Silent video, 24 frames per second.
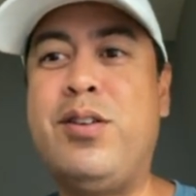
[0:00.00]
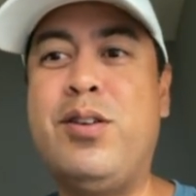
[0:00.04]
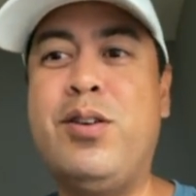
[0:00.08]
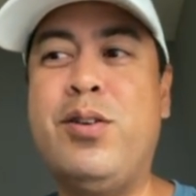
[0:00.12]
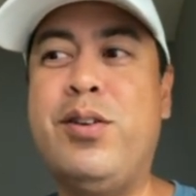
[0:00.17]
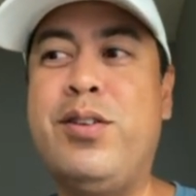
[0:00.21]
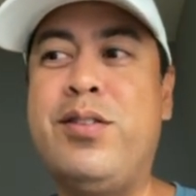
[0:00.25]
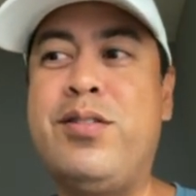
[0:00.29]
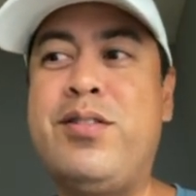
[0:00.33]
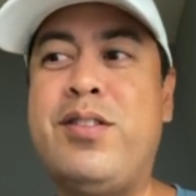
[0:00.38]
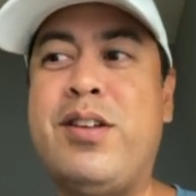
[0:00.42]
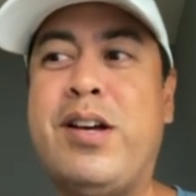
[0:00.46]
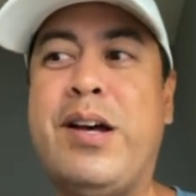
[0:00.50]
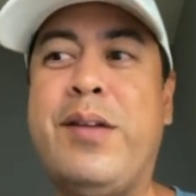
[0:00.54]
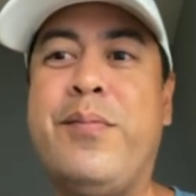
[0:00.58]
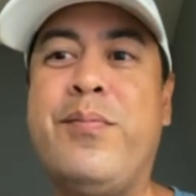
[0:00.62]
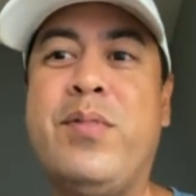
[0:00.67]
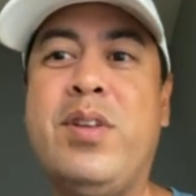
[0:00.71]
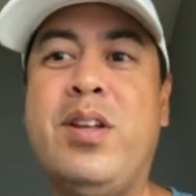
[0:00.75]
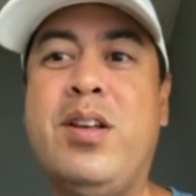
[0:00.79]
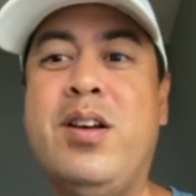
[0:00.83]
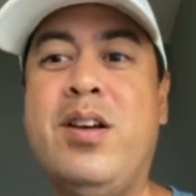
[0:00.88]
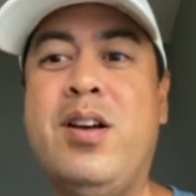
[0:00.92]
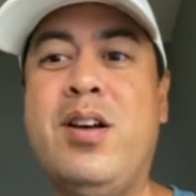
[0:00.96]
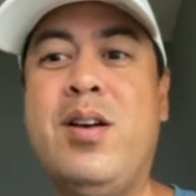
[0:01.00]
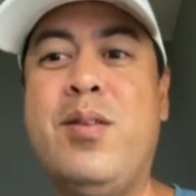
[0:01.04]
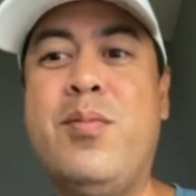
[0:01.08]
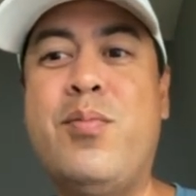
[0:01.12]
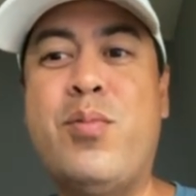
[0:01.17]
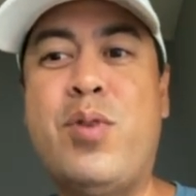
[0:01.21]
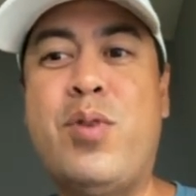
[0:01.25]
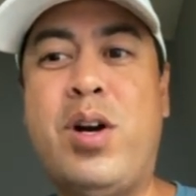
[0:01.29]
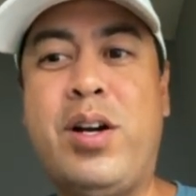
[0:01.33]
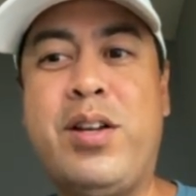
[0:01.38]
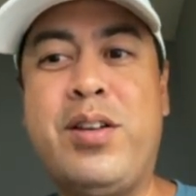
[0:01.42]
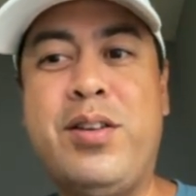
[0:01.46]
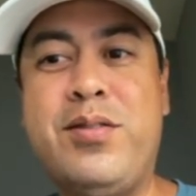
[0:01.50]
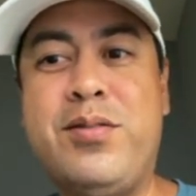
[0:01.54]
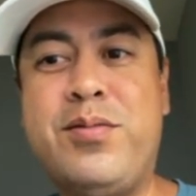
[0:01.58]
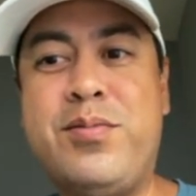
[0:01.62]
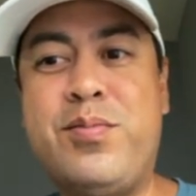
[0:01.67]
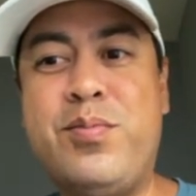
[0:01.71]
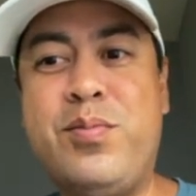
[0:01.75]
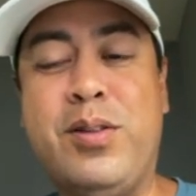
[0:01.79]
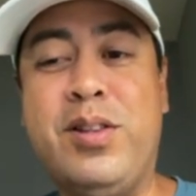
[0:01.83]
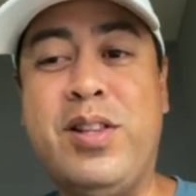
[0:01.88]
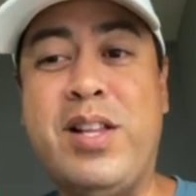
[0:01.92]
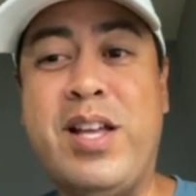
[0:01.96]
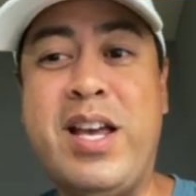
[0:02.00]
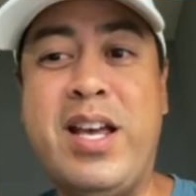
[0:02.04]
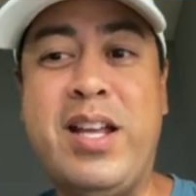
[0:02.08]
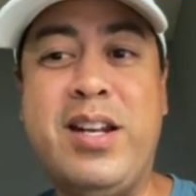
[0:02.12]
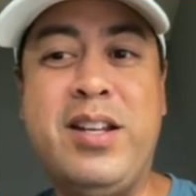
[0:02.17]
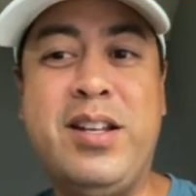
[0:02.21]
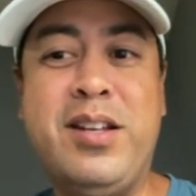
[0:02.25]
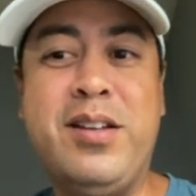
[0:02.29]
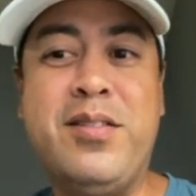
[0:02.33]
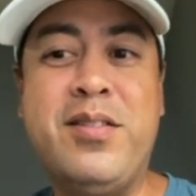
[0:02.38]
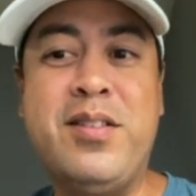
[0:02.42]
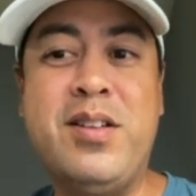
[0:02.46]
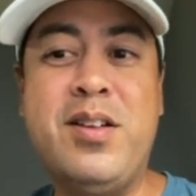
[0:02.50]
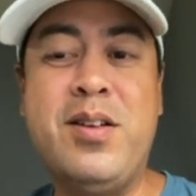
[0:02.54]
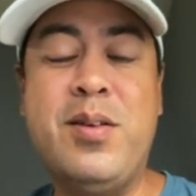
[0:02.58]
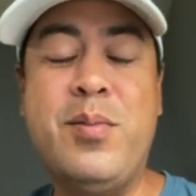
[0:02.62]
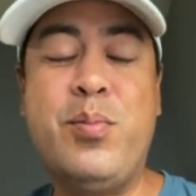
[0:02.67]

Notice that Mark is landing